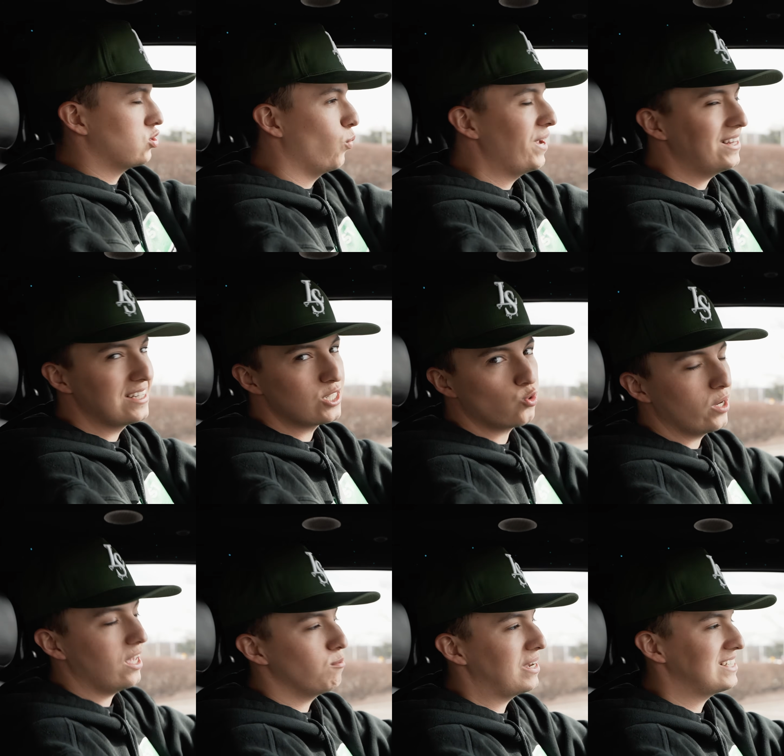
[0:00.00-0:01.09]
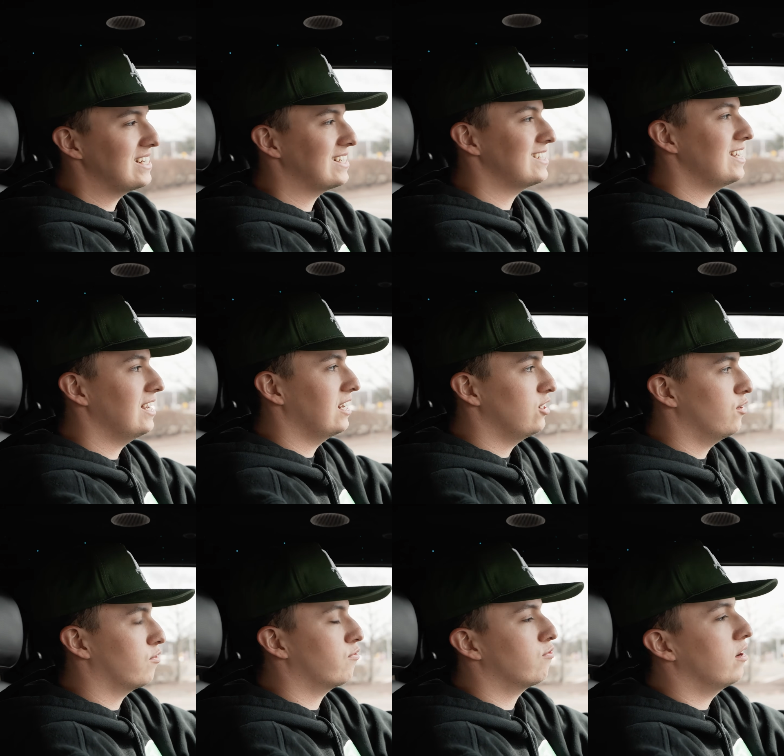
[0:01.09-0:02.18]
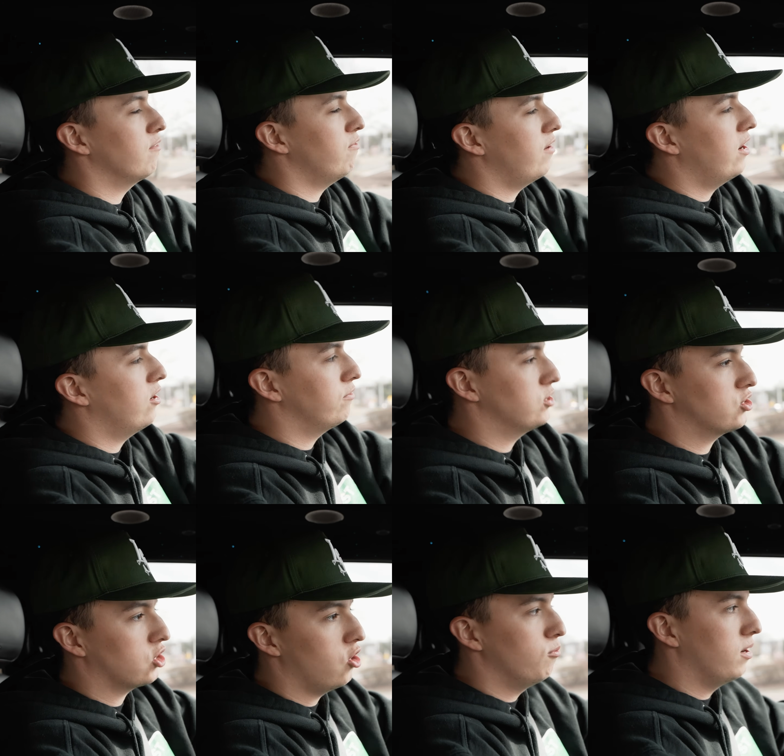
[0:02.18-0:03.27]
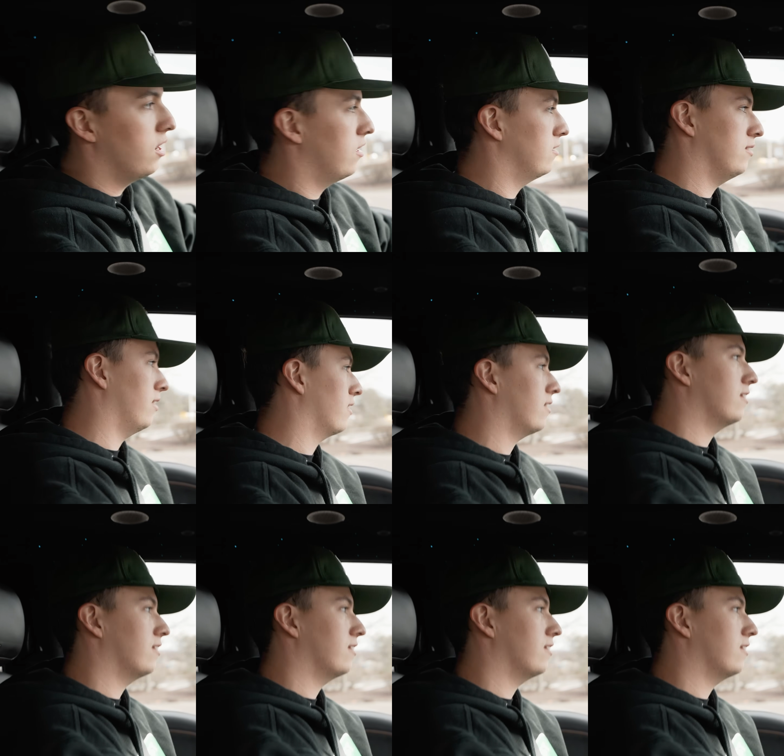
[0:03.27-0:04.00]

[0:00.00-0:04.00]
swing this 28/16 into your front fender of your Tacoma. Like,